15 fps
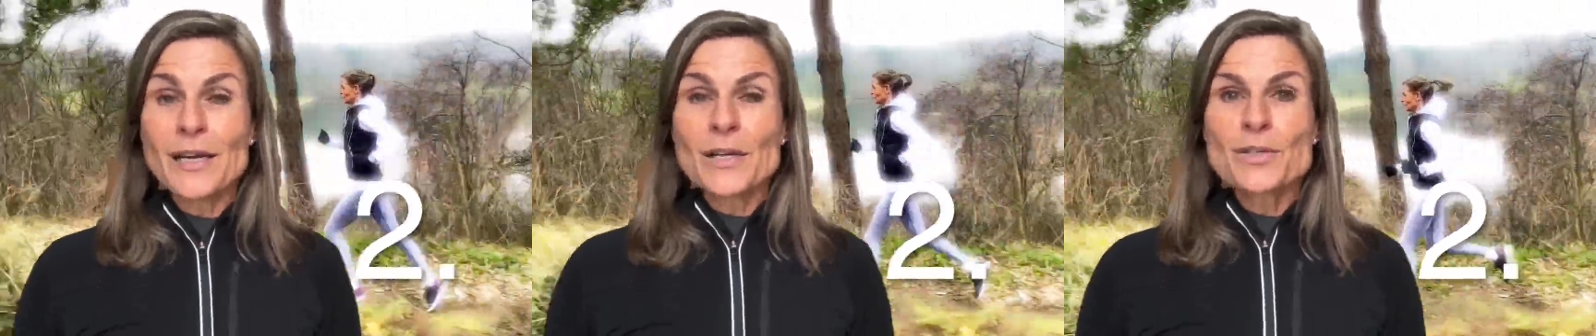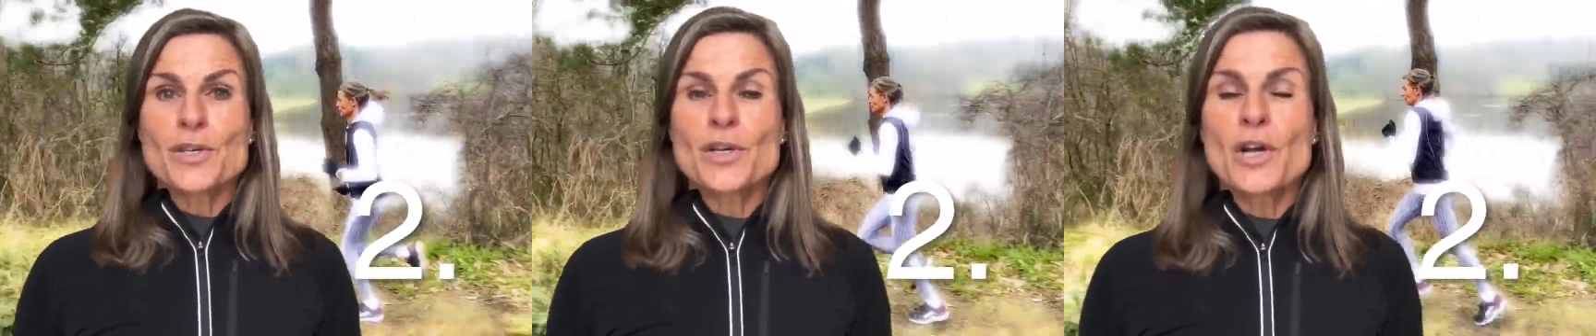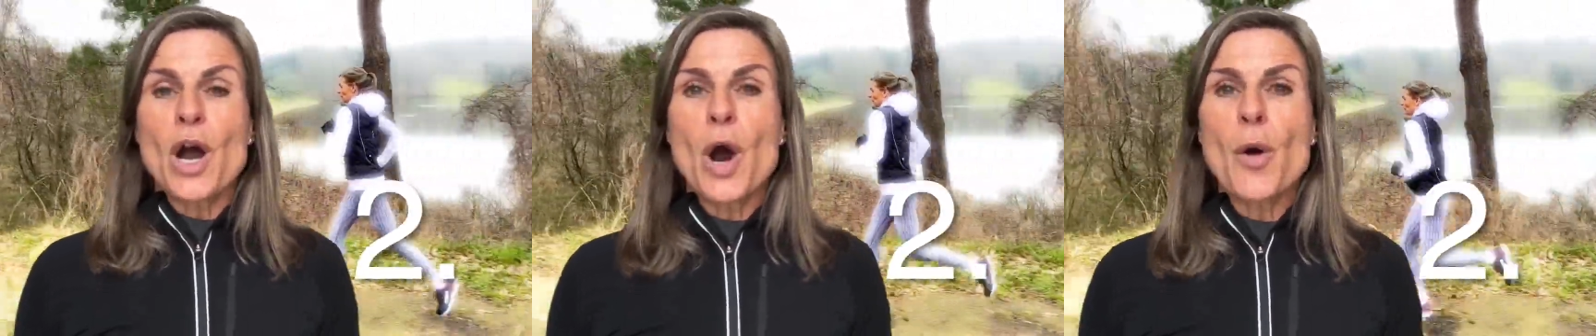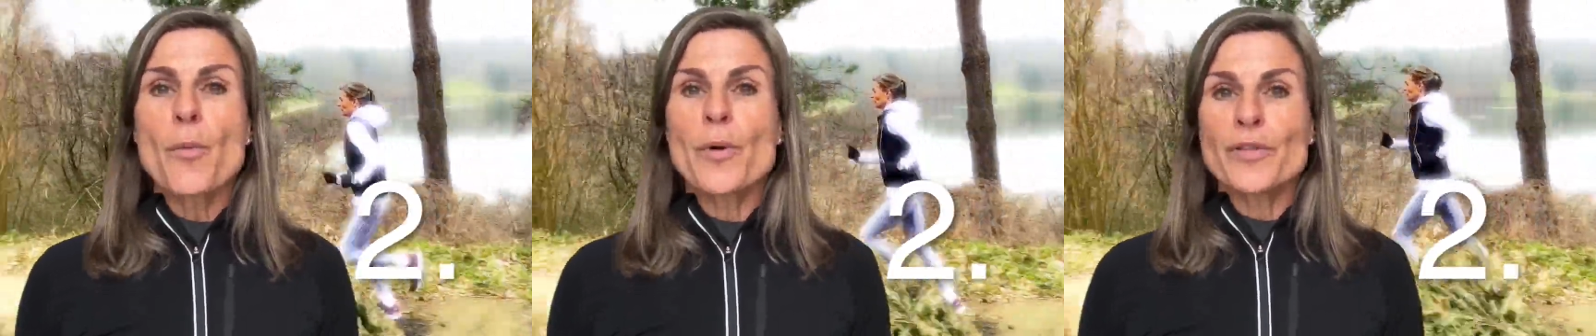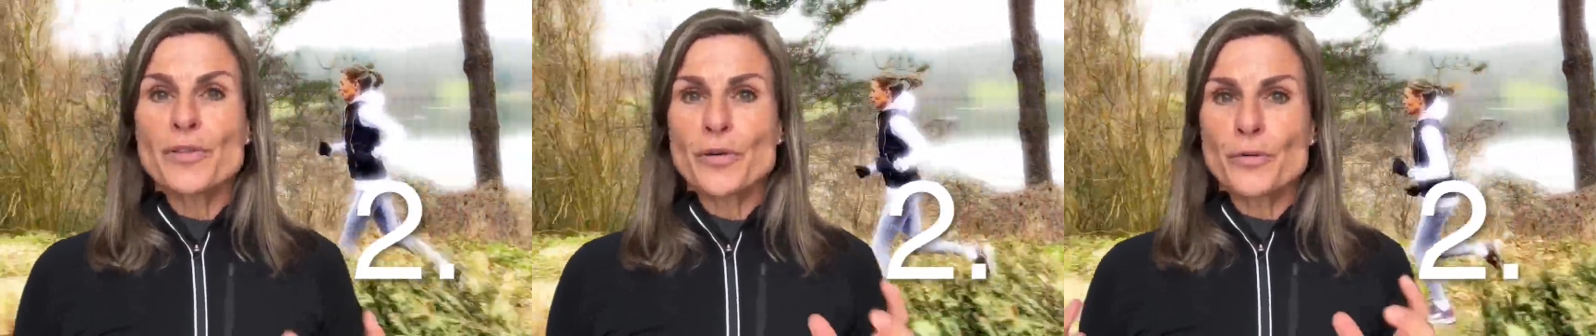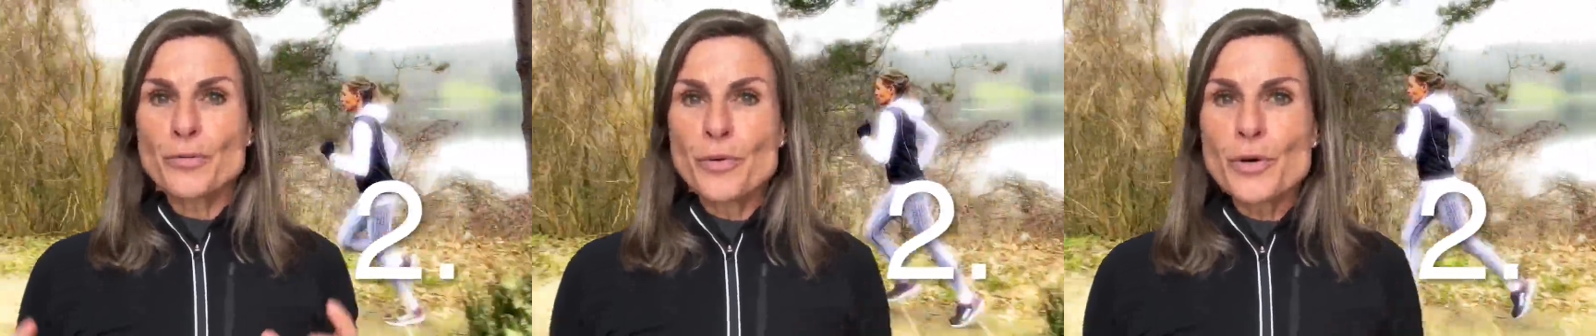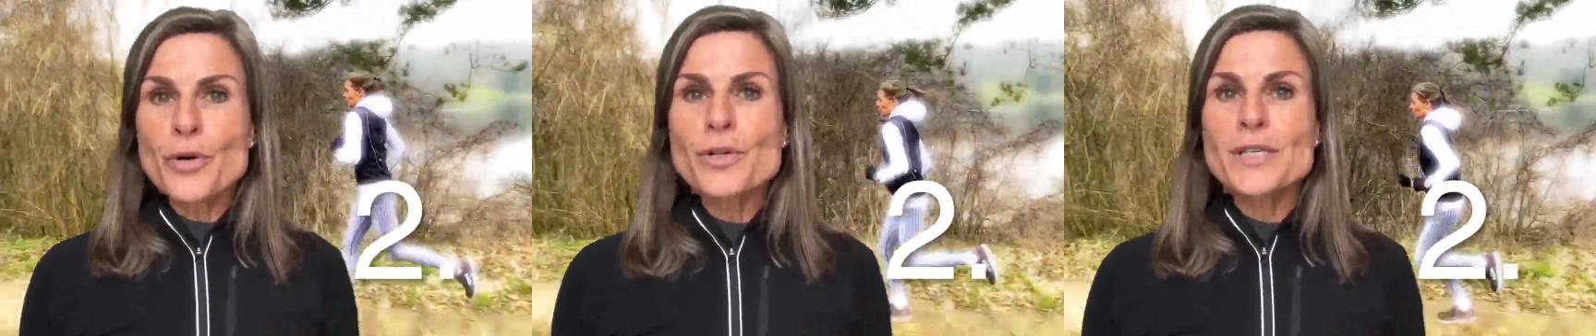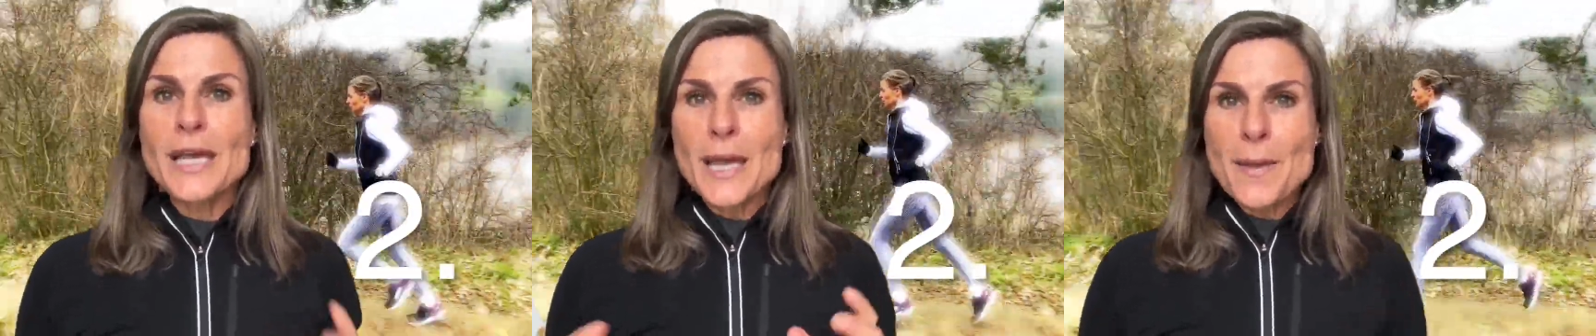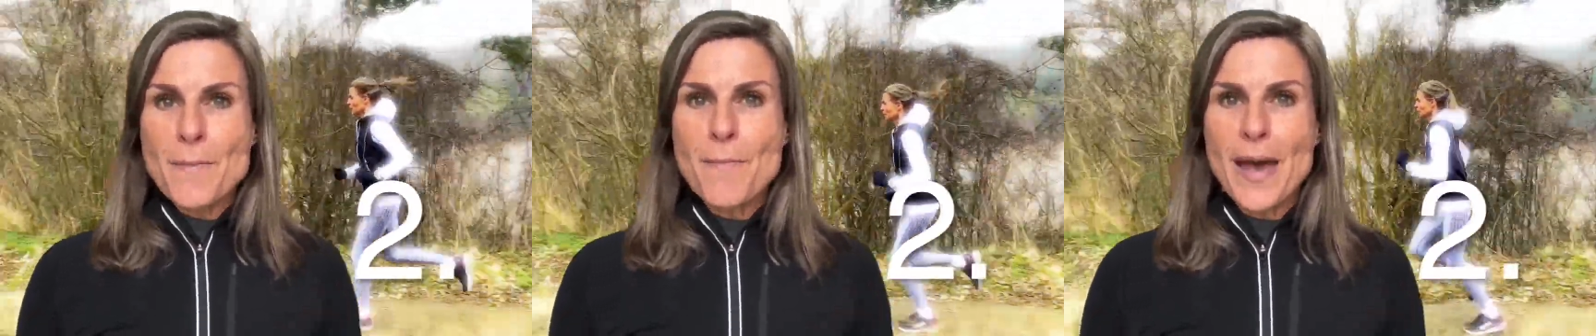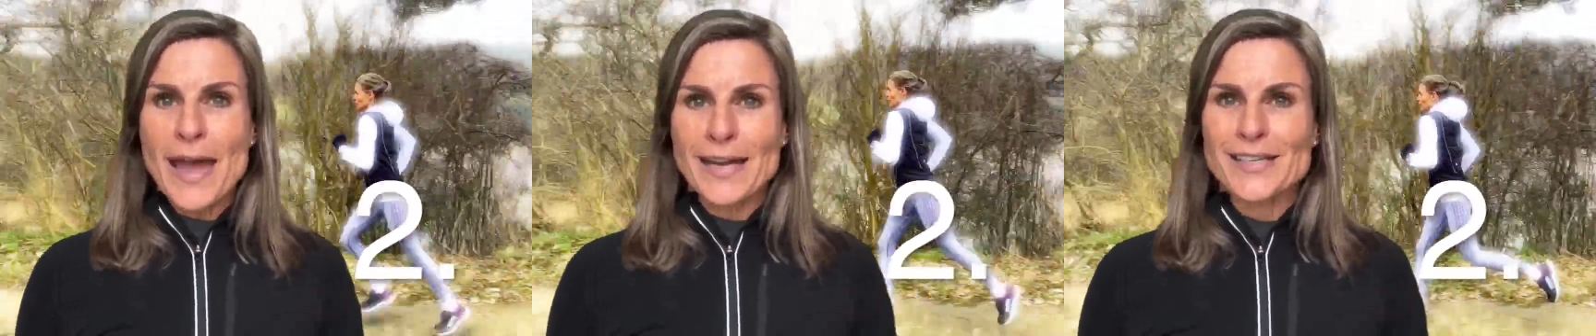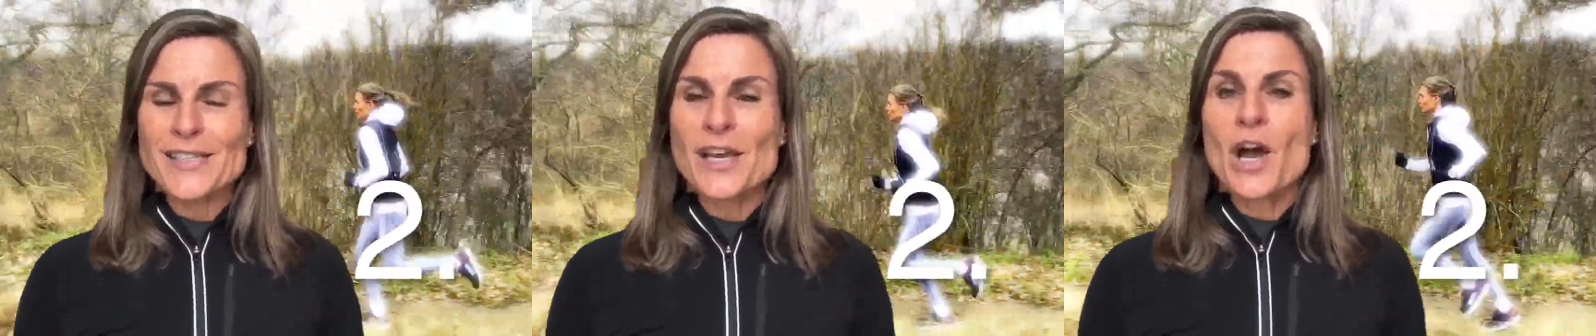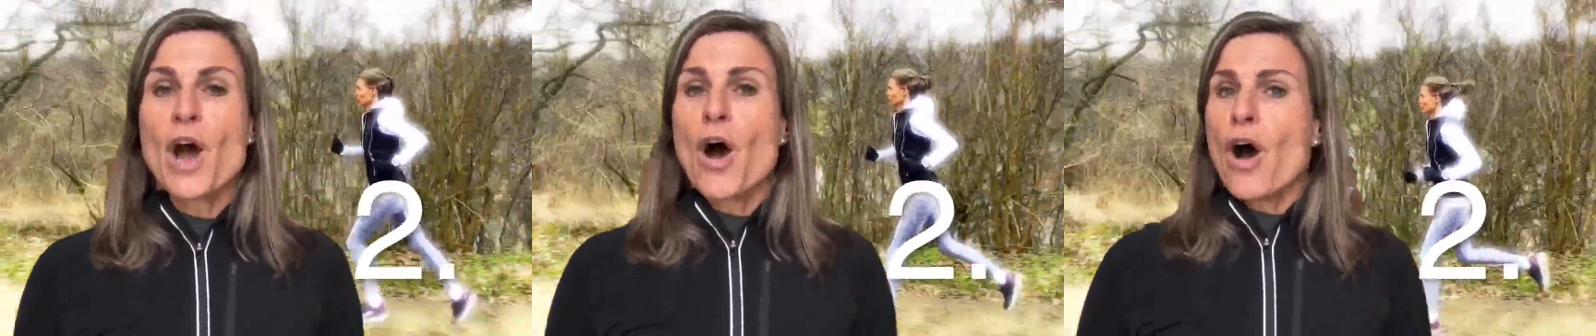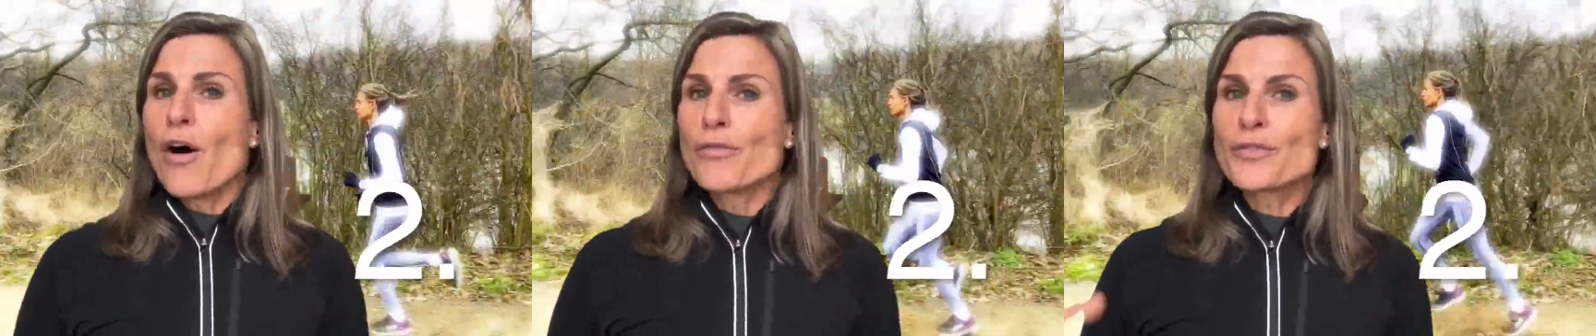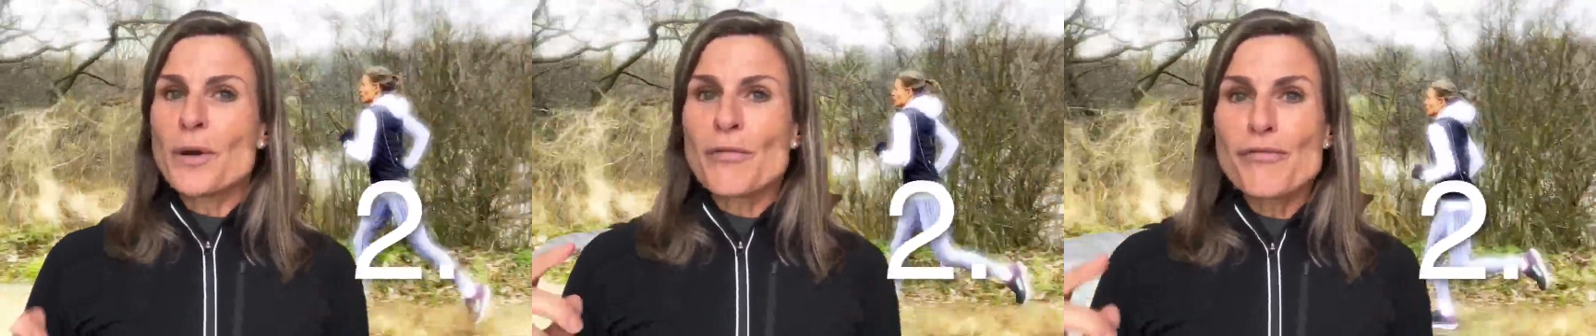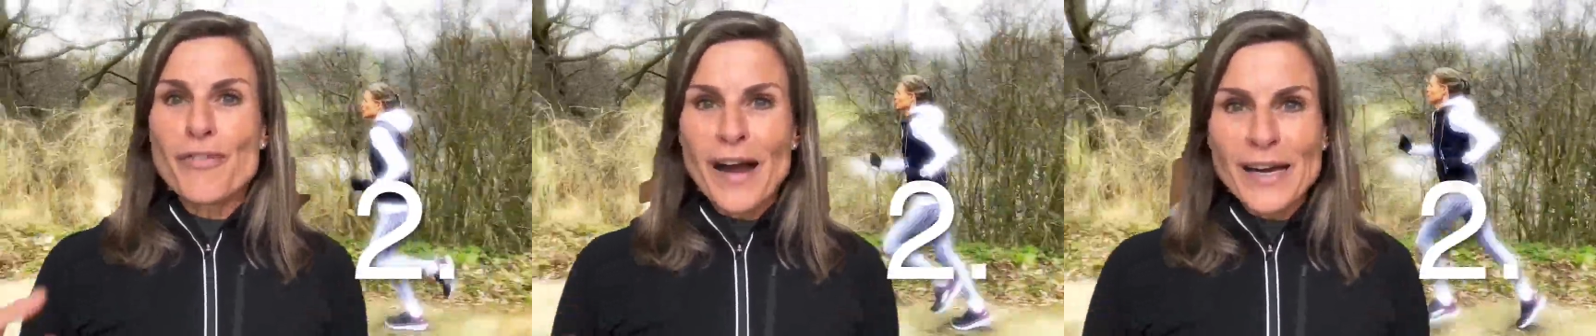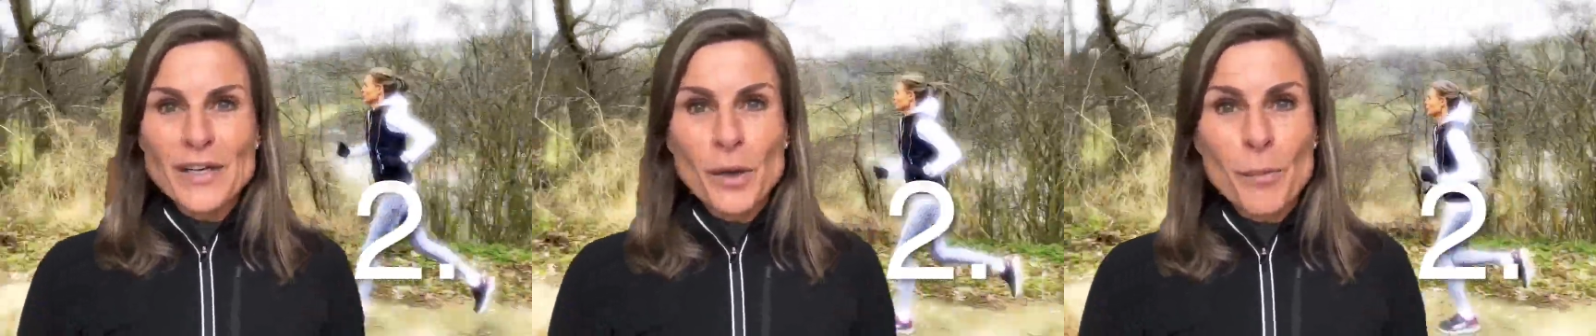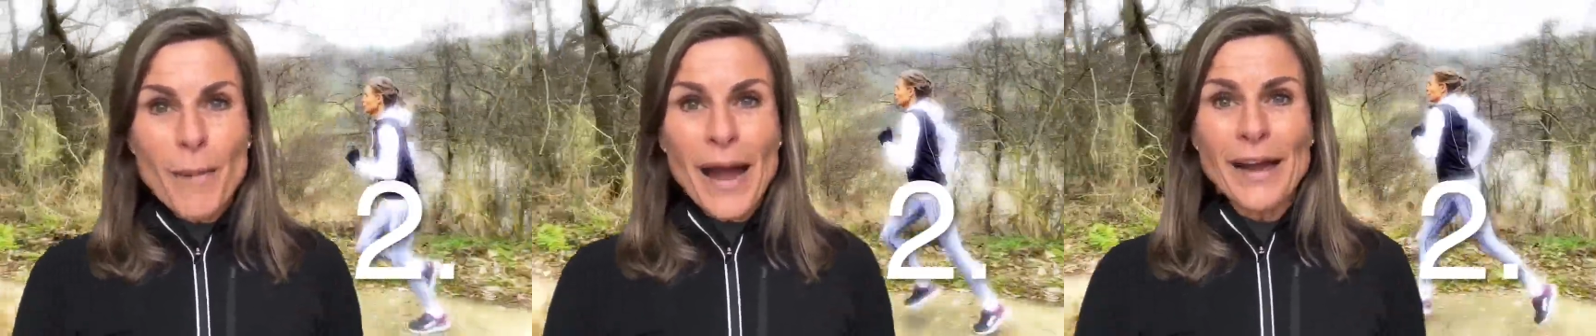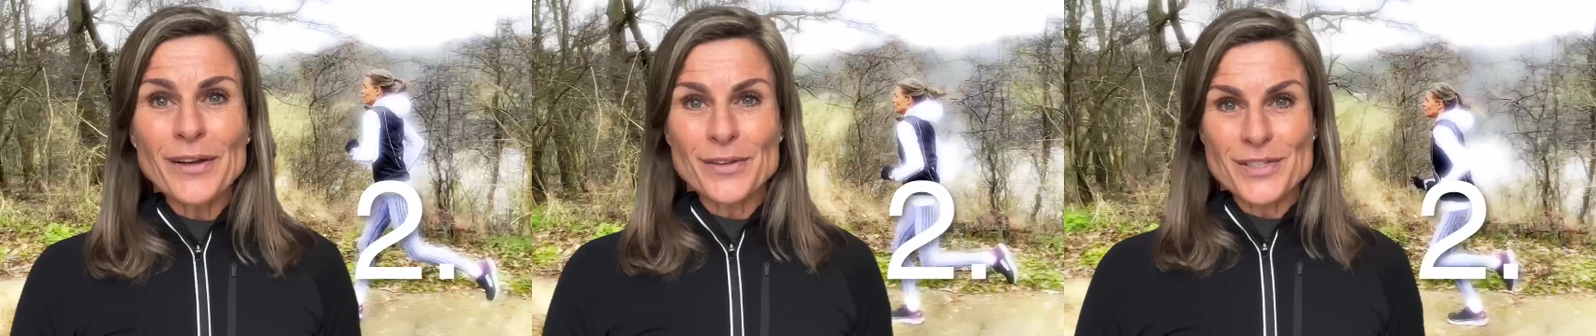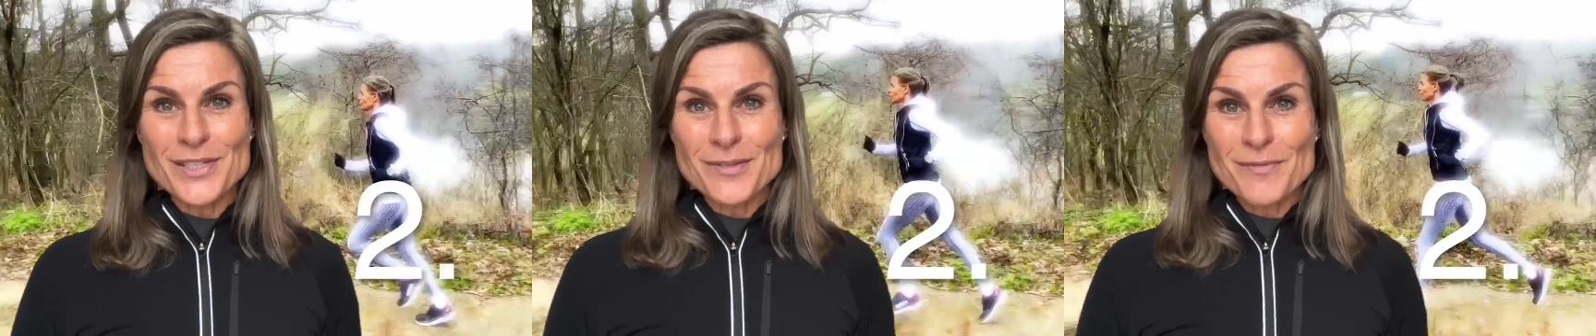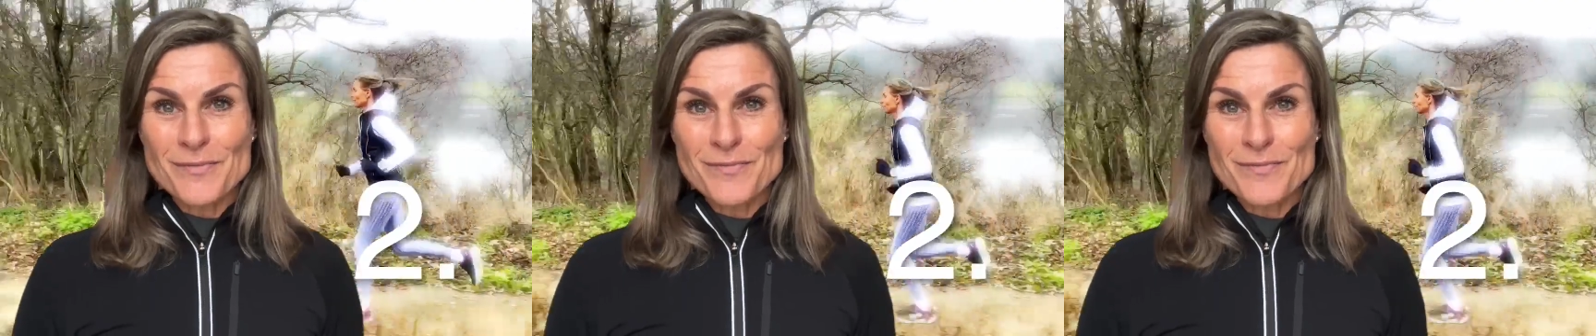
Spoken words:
to cope with the rude impacts of the final miles.